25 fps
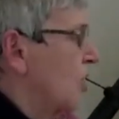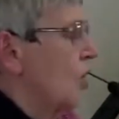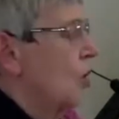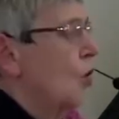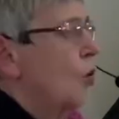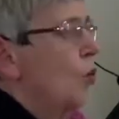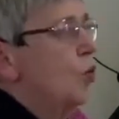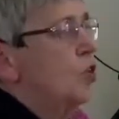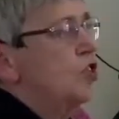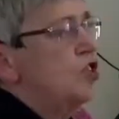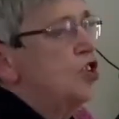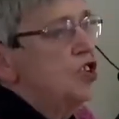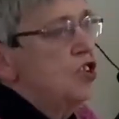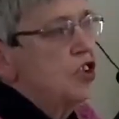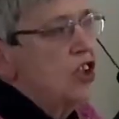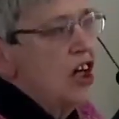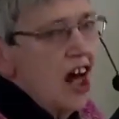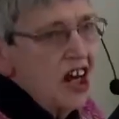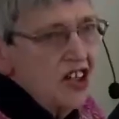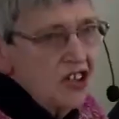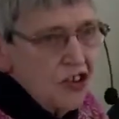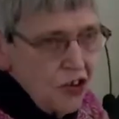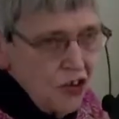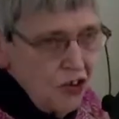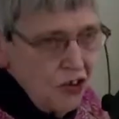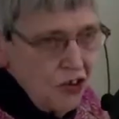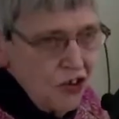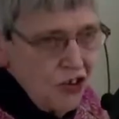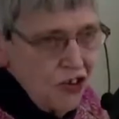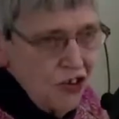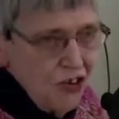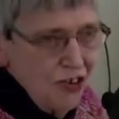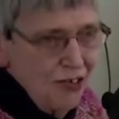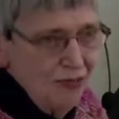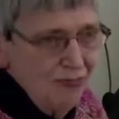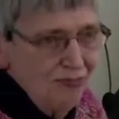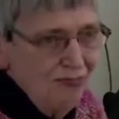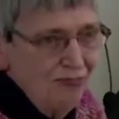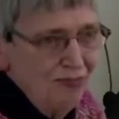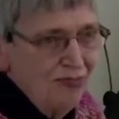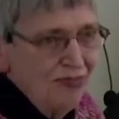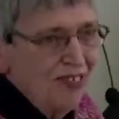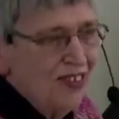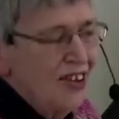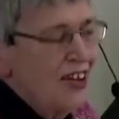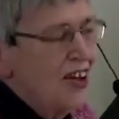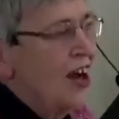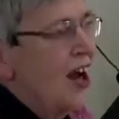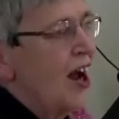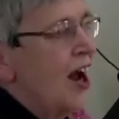which is license.
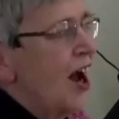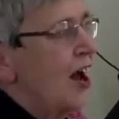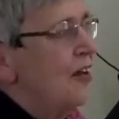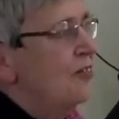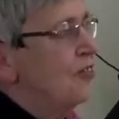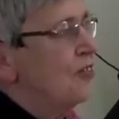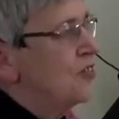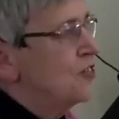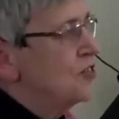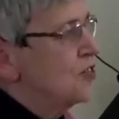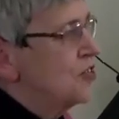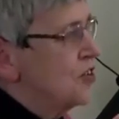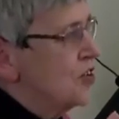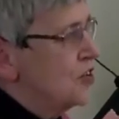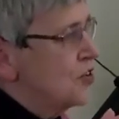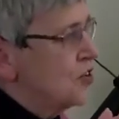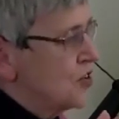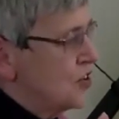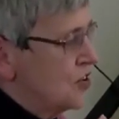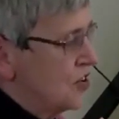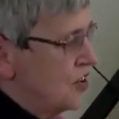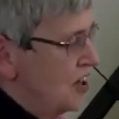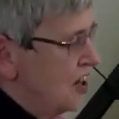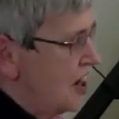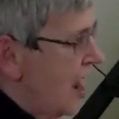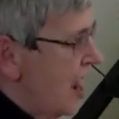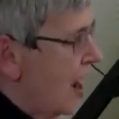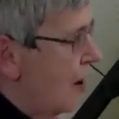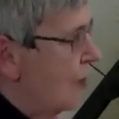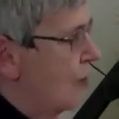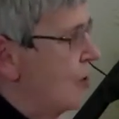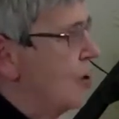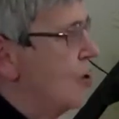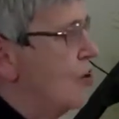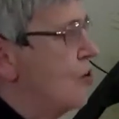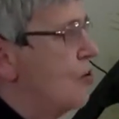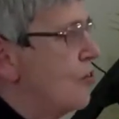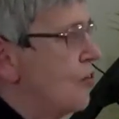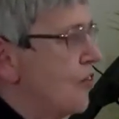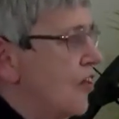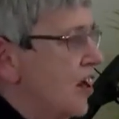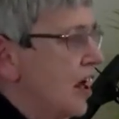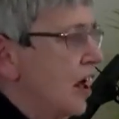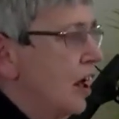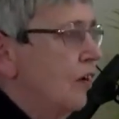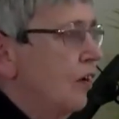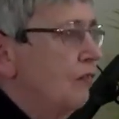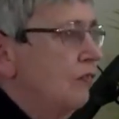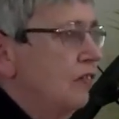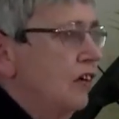And there's this narrow
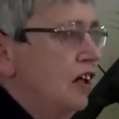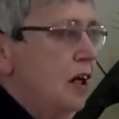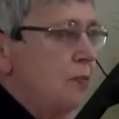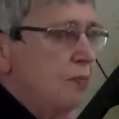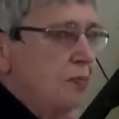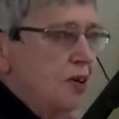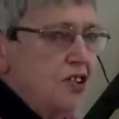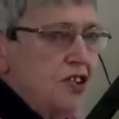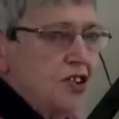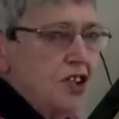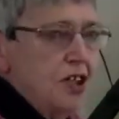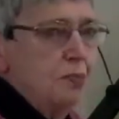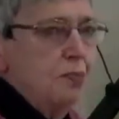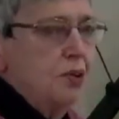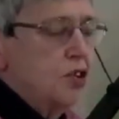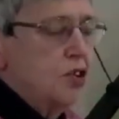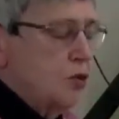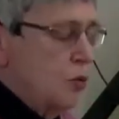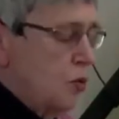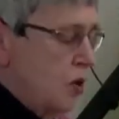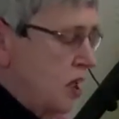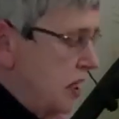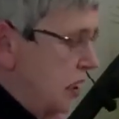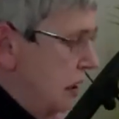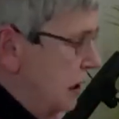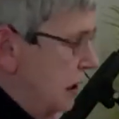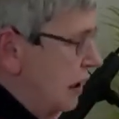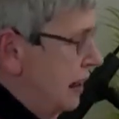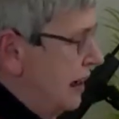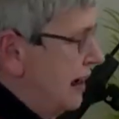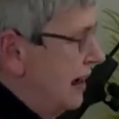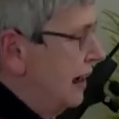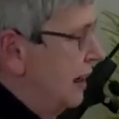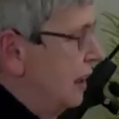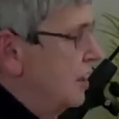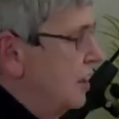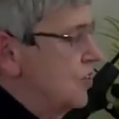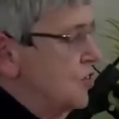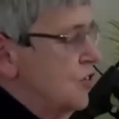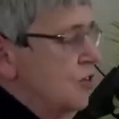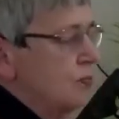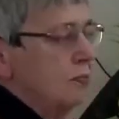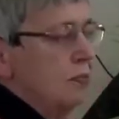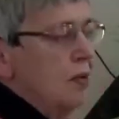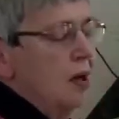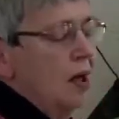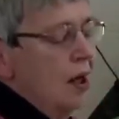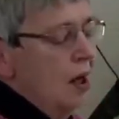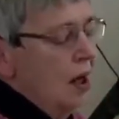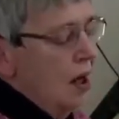thing of liberty between legalism
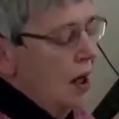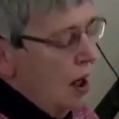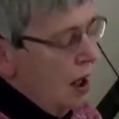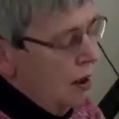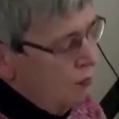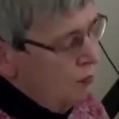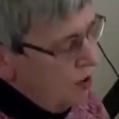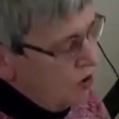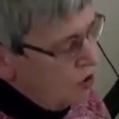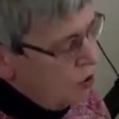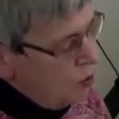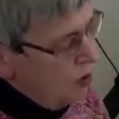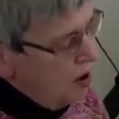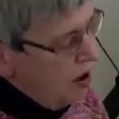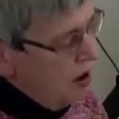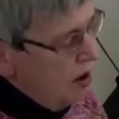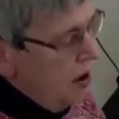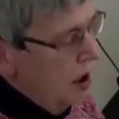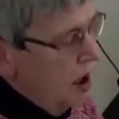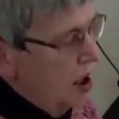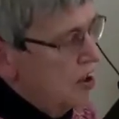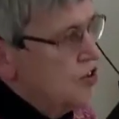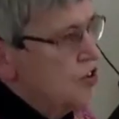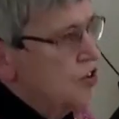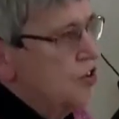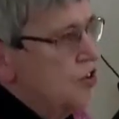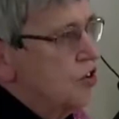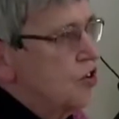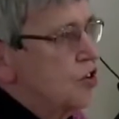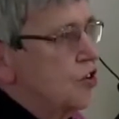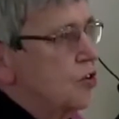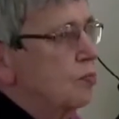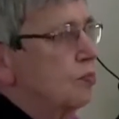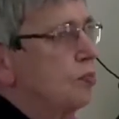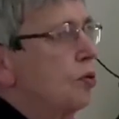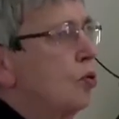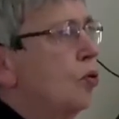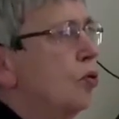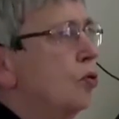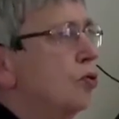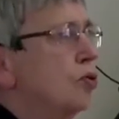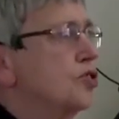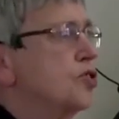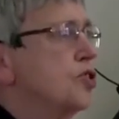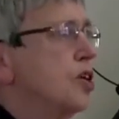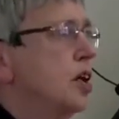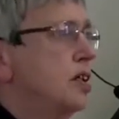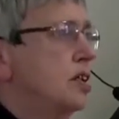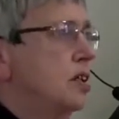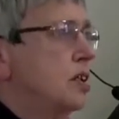and between license. And
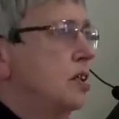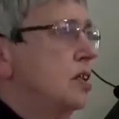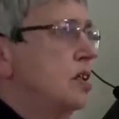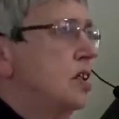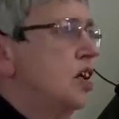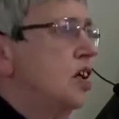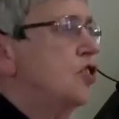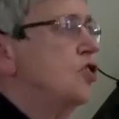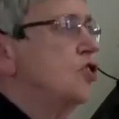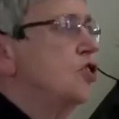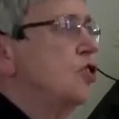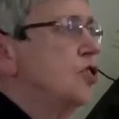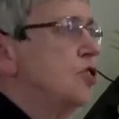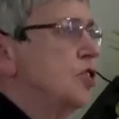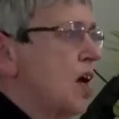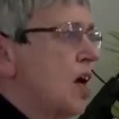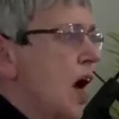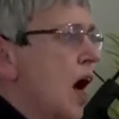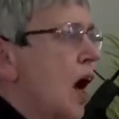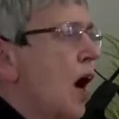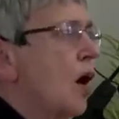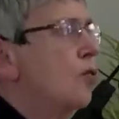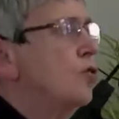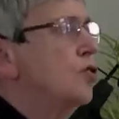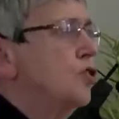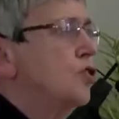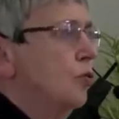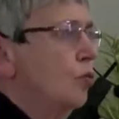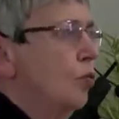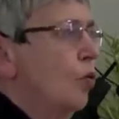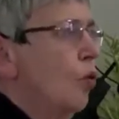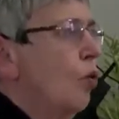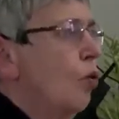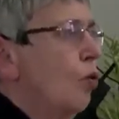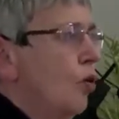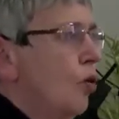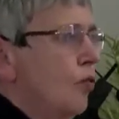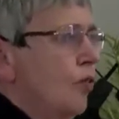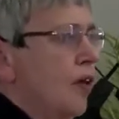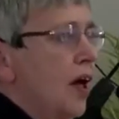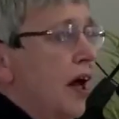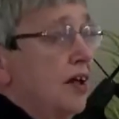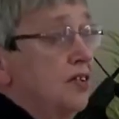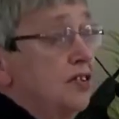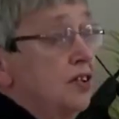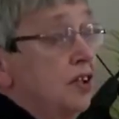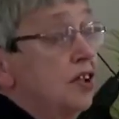Paul's going to teach us how to walk that.